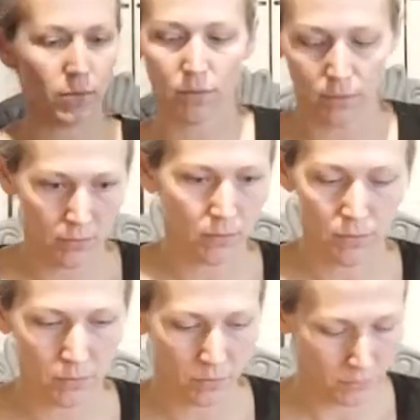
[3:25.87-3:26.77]

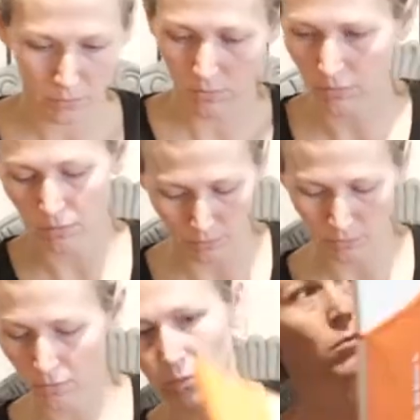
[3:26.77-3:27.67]

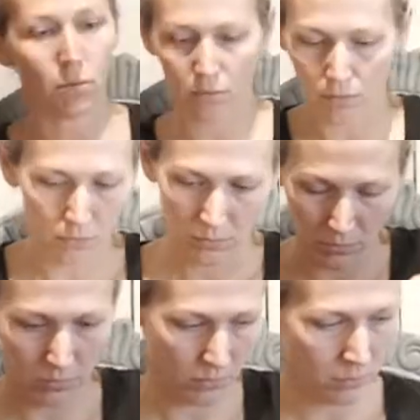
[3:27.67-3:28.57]

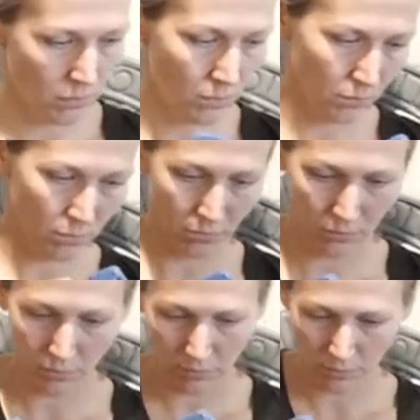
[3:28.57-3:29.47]

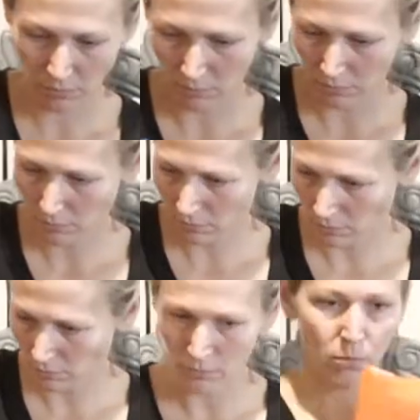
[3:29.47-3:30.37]

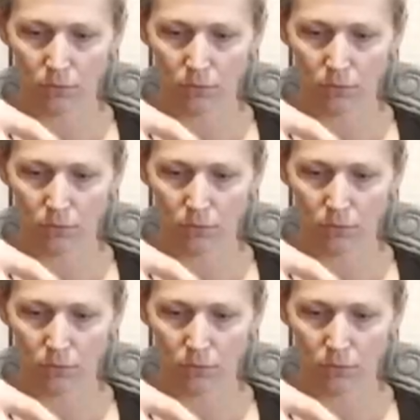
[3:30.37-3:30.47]
No one is speaking in this clip.